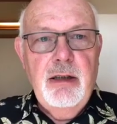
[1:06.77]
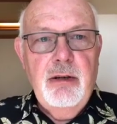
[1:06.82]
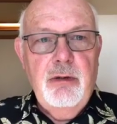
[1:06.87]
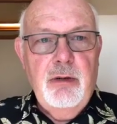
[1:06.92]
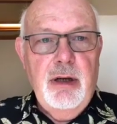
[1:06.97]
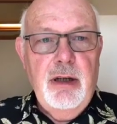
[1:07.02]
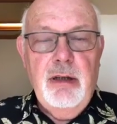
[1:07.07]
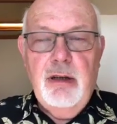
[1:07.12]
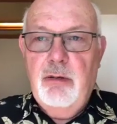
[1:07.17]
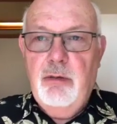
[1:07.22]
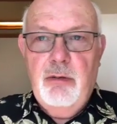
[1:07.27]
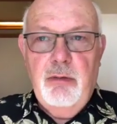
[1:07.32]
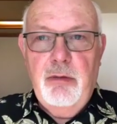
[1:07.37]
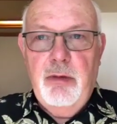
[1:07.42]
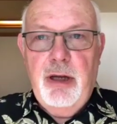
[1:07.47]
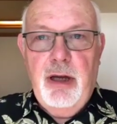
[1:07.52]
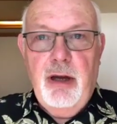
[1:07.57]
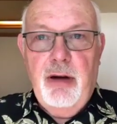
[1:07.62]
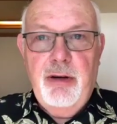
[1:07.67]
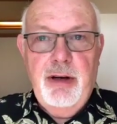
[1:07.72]
Well,
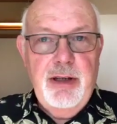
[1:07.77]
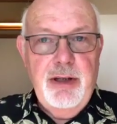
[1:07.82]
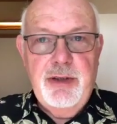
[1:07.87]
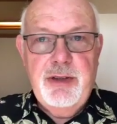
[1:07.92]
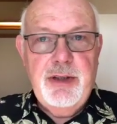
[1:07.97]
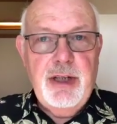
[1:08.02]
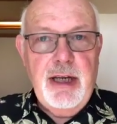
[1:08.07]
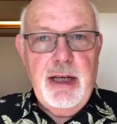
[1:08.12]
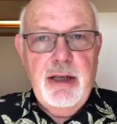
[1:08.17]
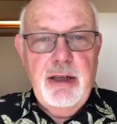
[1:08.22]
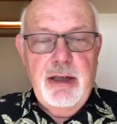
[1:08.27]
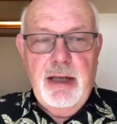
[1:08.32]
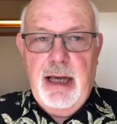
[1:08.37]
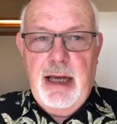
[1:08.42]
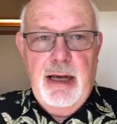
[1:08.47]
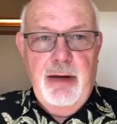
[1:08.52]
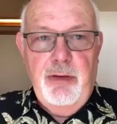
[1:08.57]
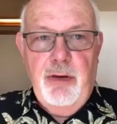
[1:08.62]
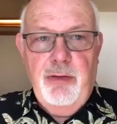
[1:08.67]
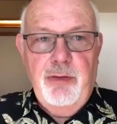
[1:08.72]
we are in the second
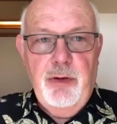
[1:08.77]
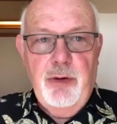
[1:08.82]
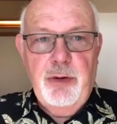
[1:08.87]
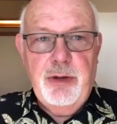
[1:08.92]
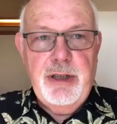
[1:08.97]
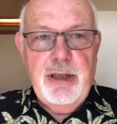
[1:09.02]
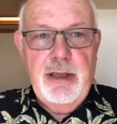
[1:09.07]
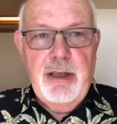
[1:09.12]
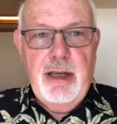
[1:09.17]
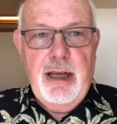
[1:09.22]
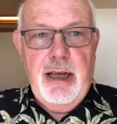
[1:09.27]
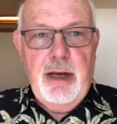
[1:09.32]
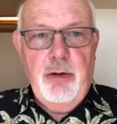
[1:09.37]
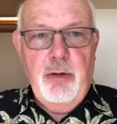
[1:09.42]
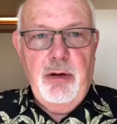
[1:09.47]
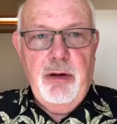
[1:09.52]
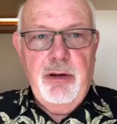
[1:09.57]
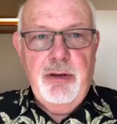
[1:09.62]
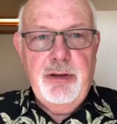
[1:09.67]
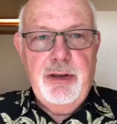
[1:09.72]
day of a 14 day
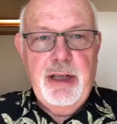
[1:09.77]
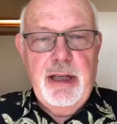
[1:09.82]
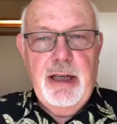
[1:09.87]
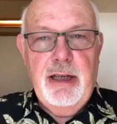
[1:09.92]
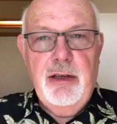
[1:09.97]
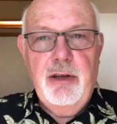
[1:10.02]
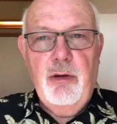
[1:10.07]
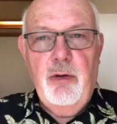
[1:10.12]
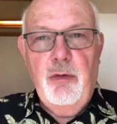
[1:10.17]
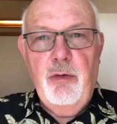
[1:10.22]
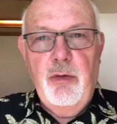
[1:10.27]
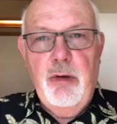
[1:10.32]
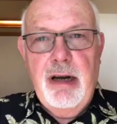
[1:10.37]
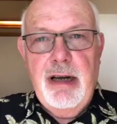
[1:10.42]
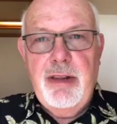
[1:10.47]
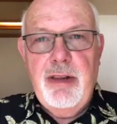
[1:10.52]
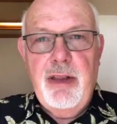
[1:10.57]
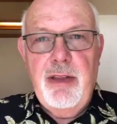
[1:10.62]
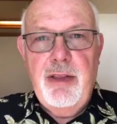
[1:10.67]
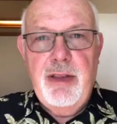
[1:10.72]
quarantine.
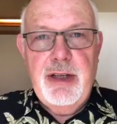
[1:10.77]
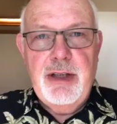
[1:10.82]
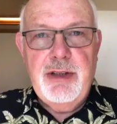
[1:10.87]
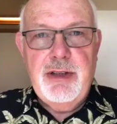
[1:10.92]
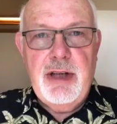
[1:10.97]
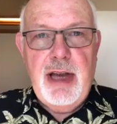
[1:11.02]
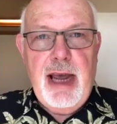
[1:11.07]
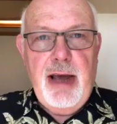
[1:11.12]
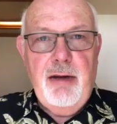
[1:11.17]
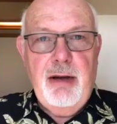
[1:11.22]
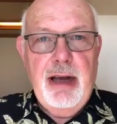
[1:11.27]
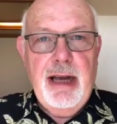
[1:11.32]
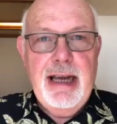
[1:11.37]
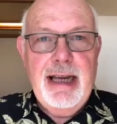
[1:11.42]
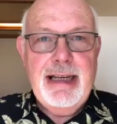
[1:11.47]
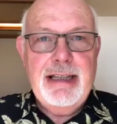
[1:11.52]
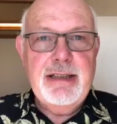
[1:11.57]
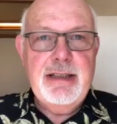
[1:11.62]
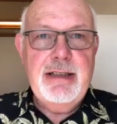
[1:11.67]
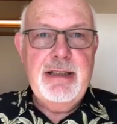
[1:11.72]
Whether this now
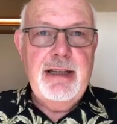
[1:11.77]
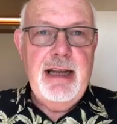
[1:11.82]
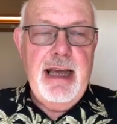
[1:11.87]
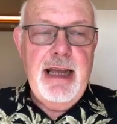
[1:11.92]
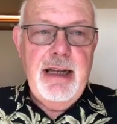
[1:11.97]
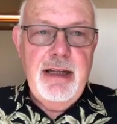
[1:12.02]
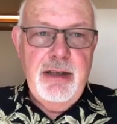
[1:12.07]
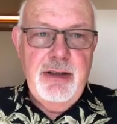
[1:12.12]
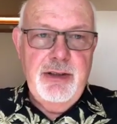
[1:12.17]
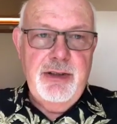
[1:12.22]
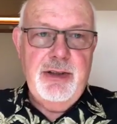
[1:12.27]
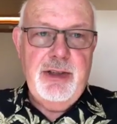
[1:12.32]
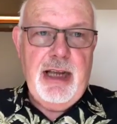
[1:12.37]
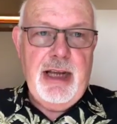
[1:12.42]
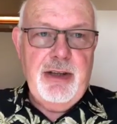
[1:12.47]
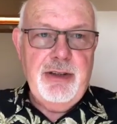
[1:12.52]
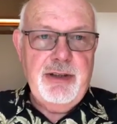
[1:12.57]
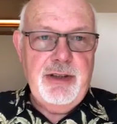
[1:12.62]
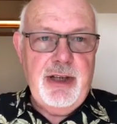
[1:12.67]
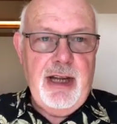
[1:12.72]
extends
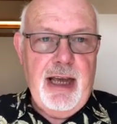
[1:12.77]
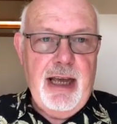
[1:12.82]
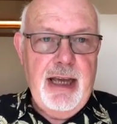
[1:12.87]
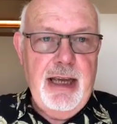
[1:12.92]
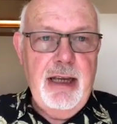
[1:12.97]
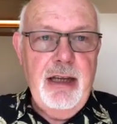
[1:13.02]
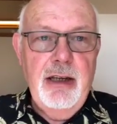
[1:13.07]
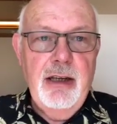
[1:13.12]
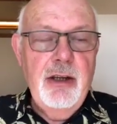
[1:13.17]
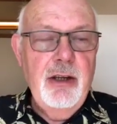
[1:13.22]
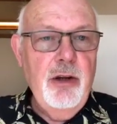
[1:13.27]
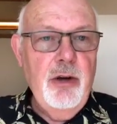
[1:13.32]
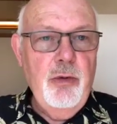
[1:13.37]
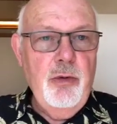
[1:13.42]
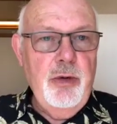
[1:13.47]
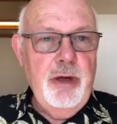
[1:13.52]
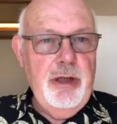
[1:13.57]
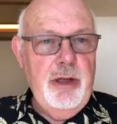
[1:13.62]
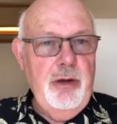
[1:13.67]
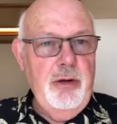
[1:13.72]
that stay,
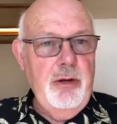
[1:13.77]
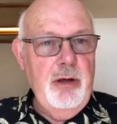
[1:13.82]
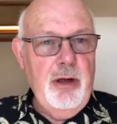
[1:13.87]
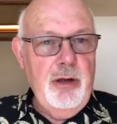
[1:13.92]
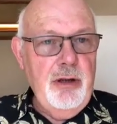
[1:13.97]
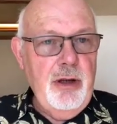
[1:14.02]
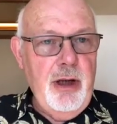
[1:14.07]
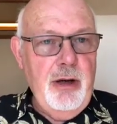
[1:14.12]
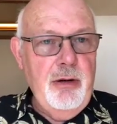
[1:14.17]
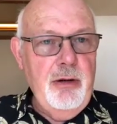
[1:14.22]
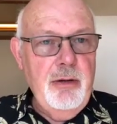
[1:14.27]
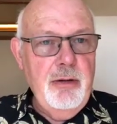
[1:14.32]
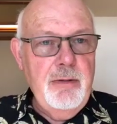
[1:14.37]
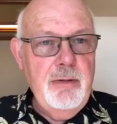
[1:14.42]
we do not know.